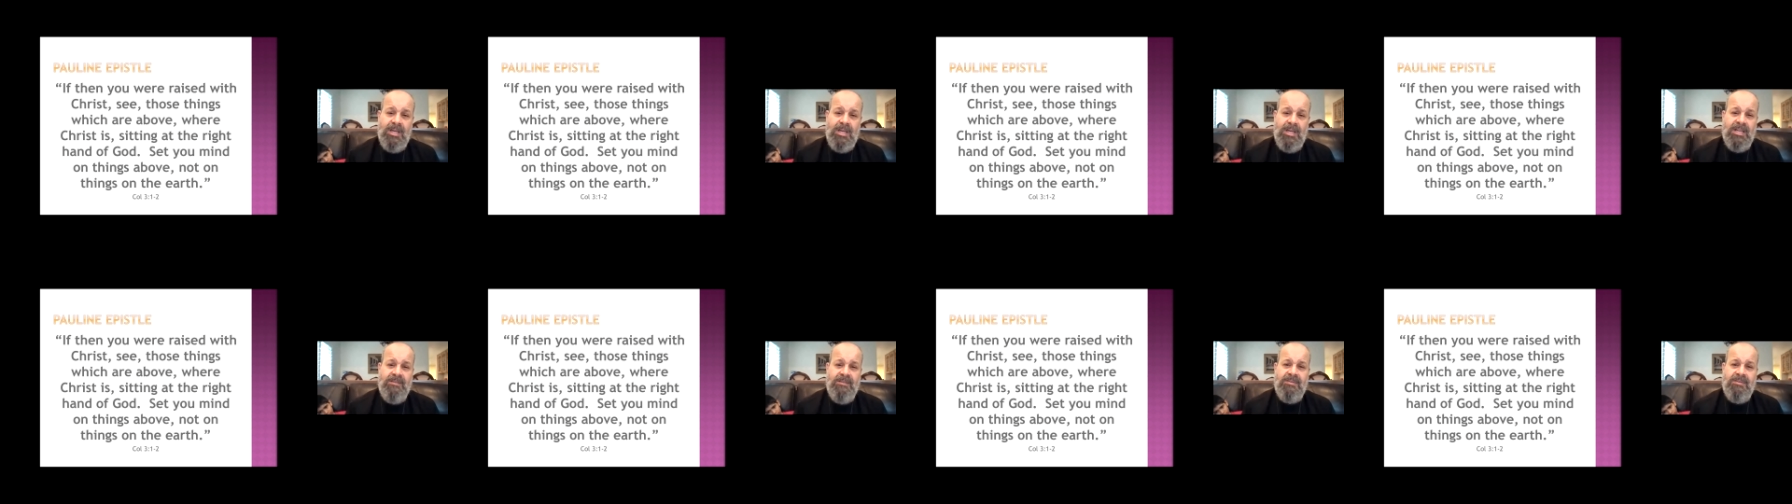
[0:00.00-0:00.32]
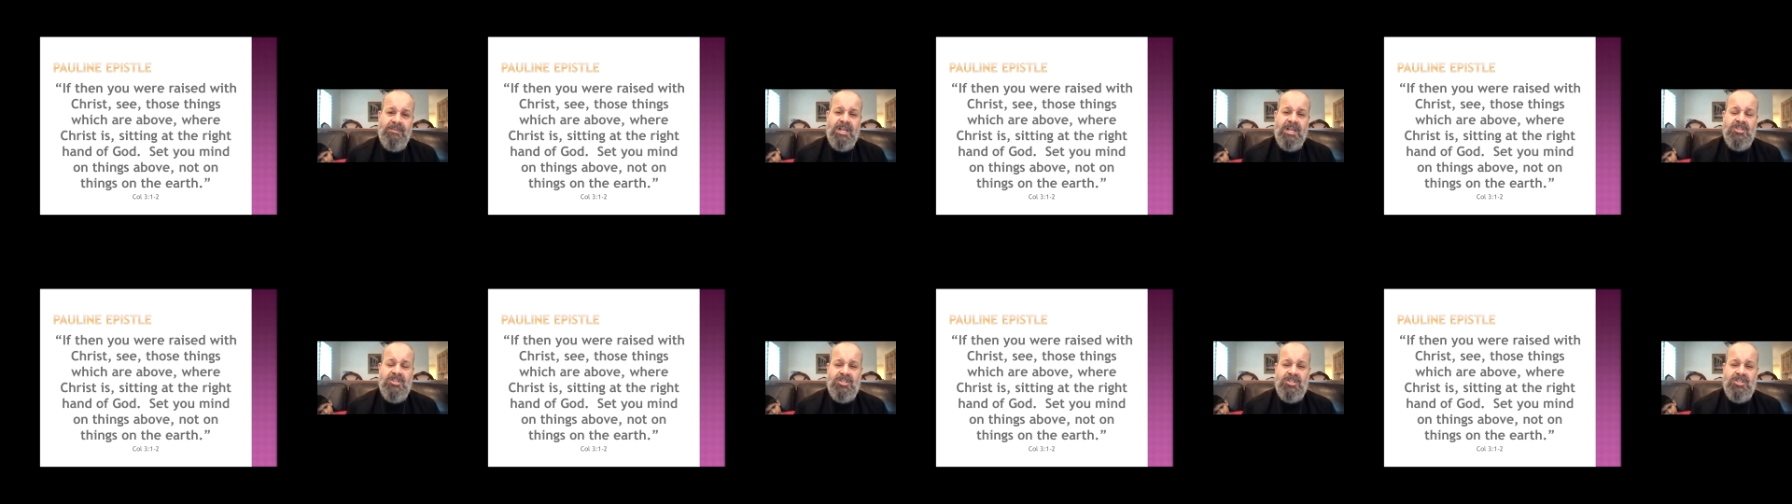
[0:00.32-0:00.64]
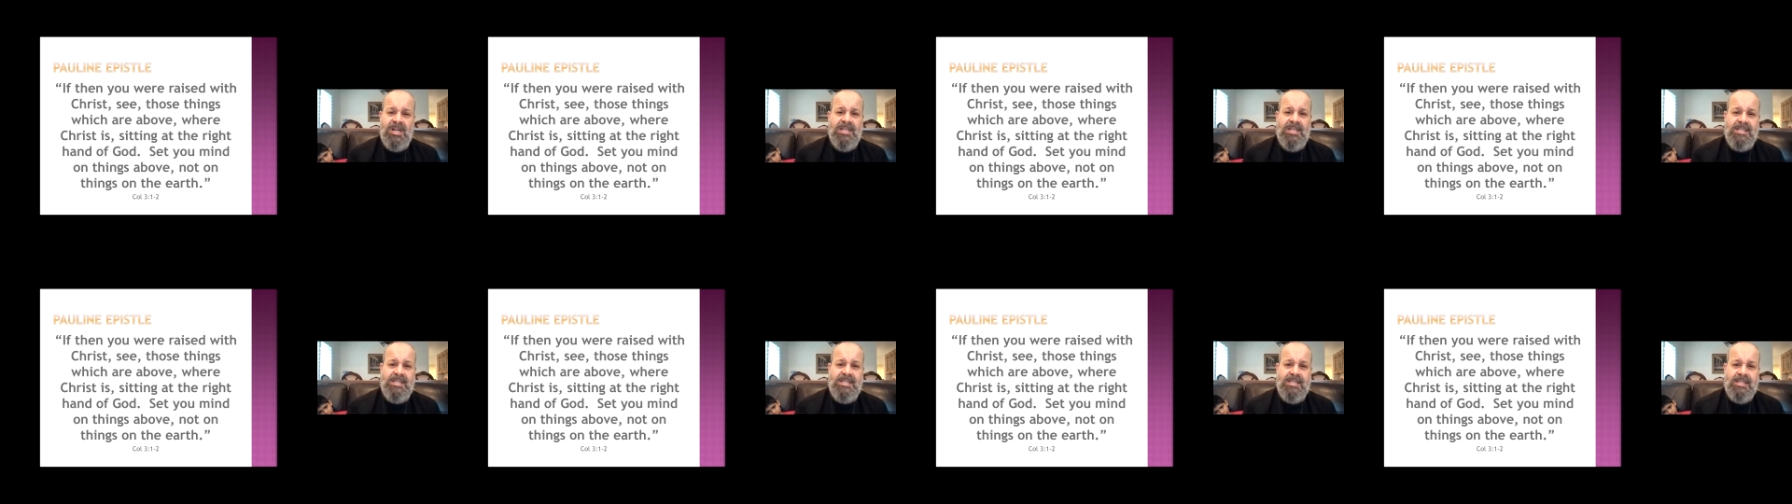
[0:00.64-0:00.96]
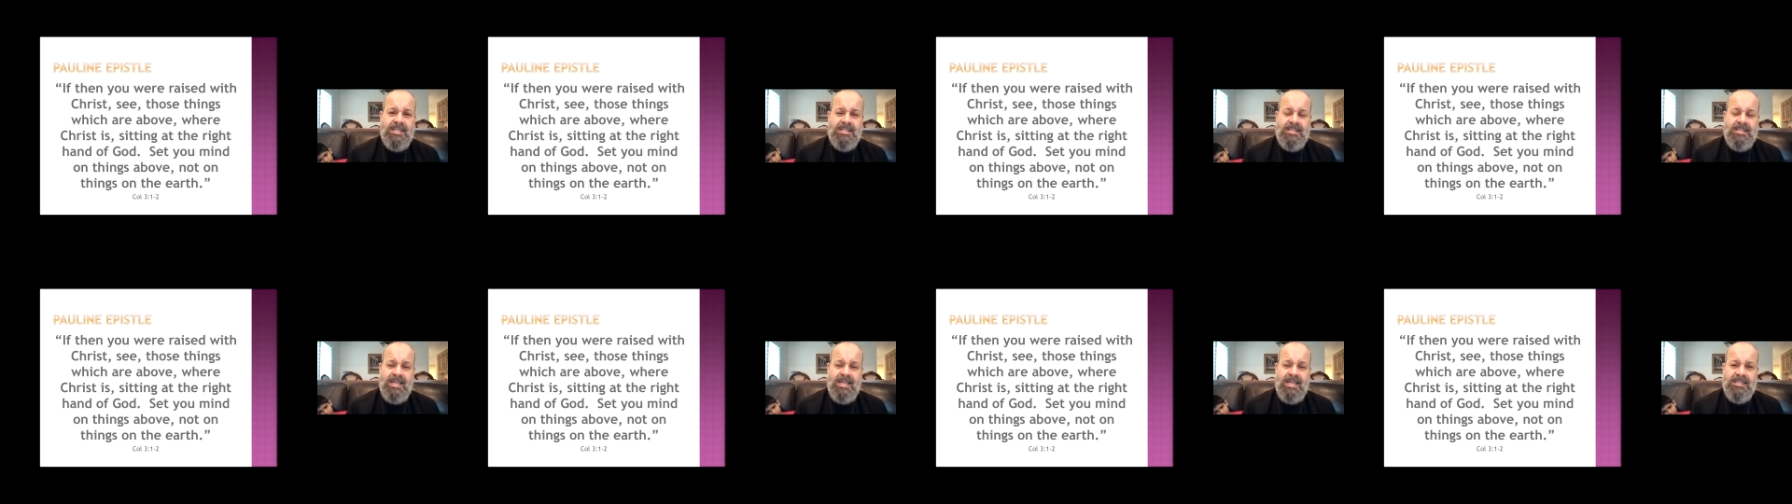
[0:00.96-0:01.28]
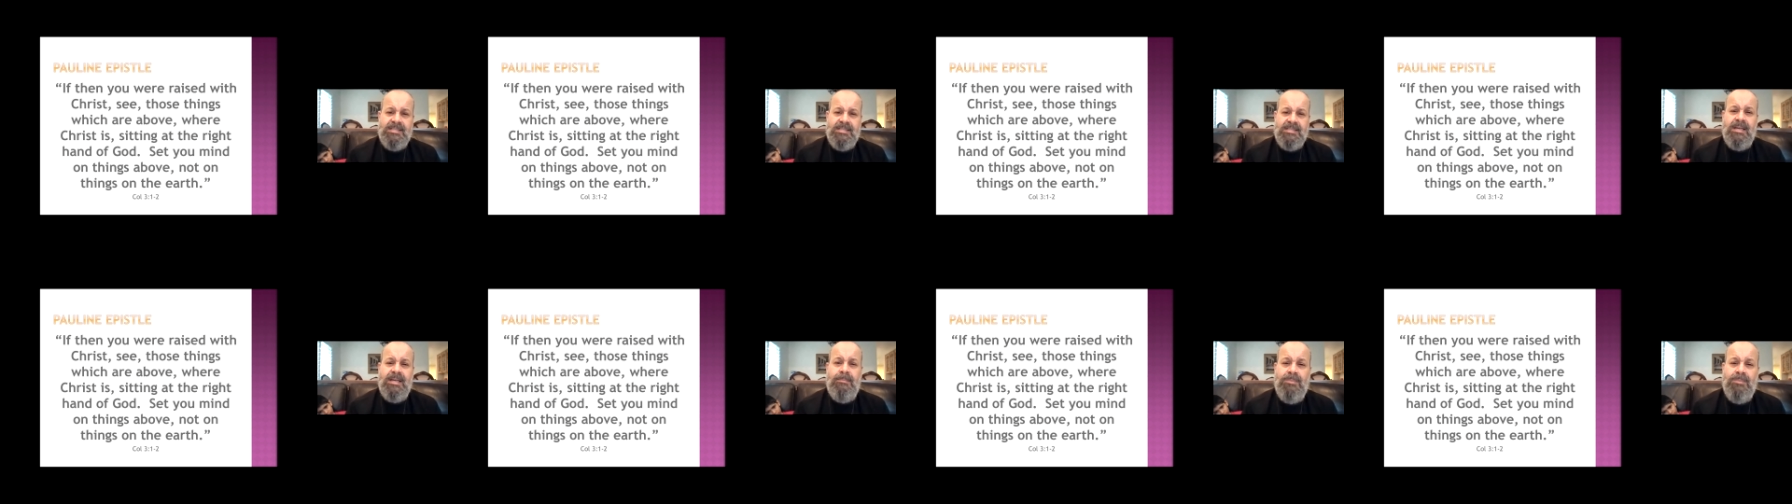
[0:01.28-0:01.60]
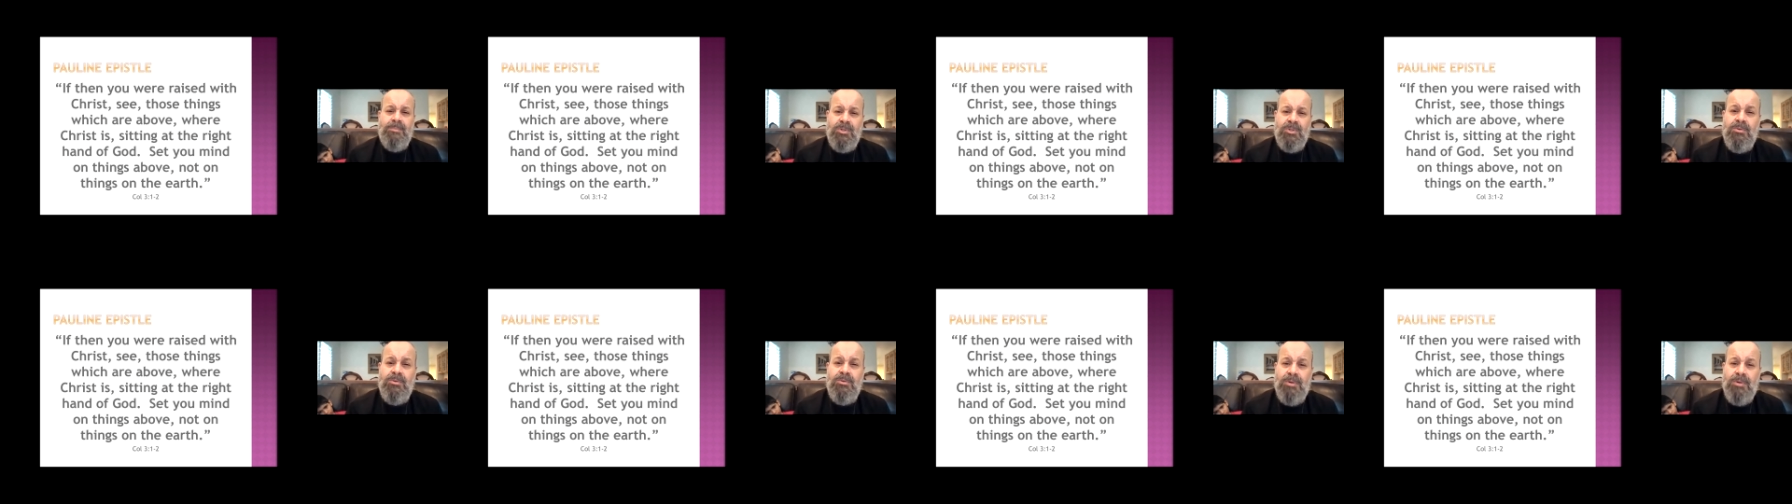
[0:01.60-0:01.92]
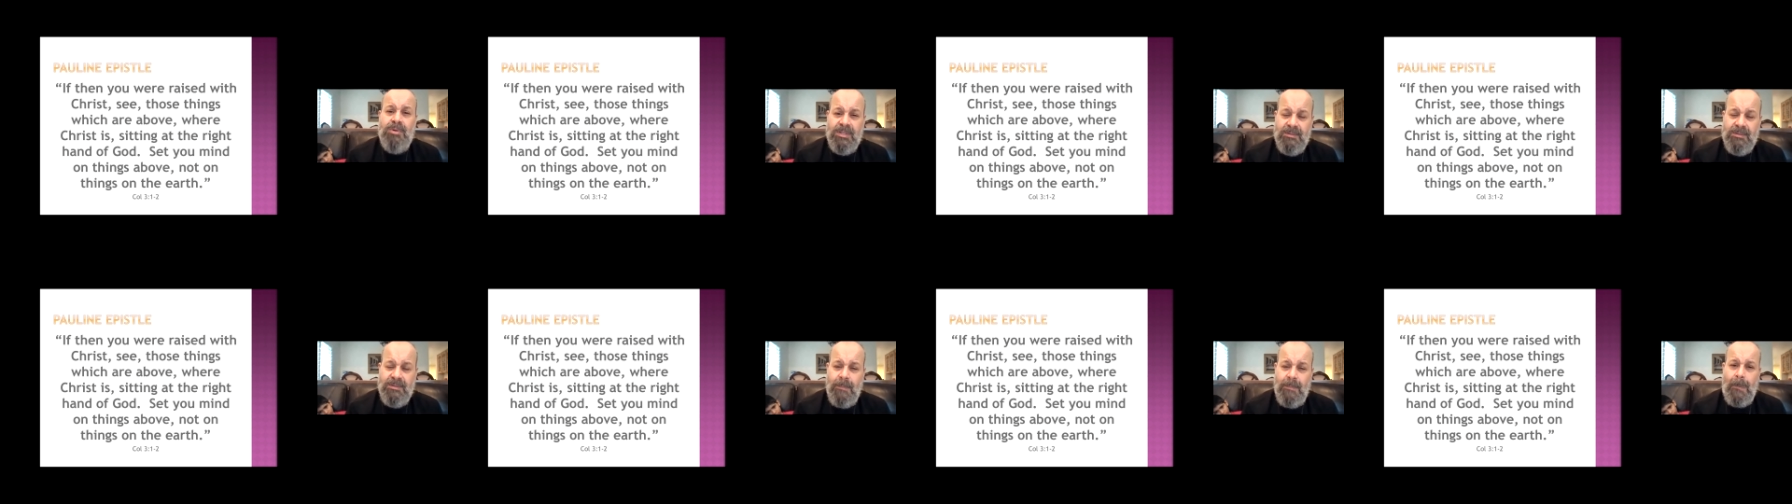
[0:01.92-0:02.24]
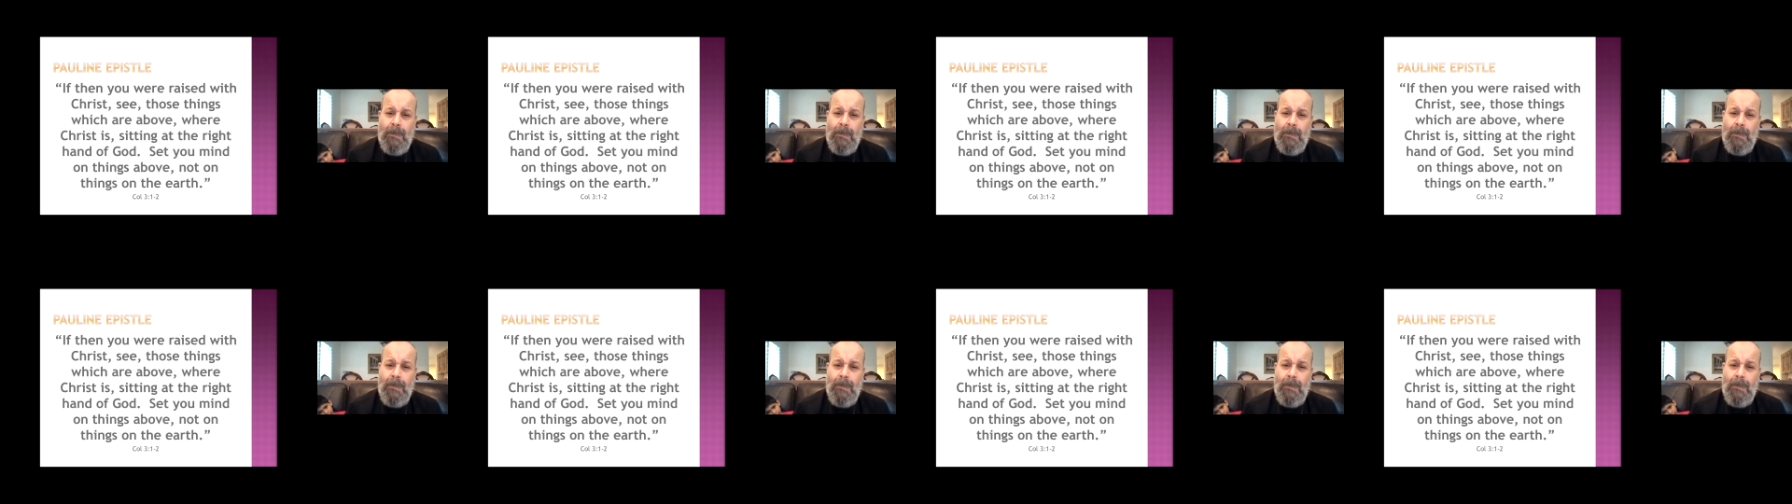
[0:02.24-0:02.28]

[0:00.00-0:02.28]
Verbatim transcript: Even in Genesis, it says subdue it.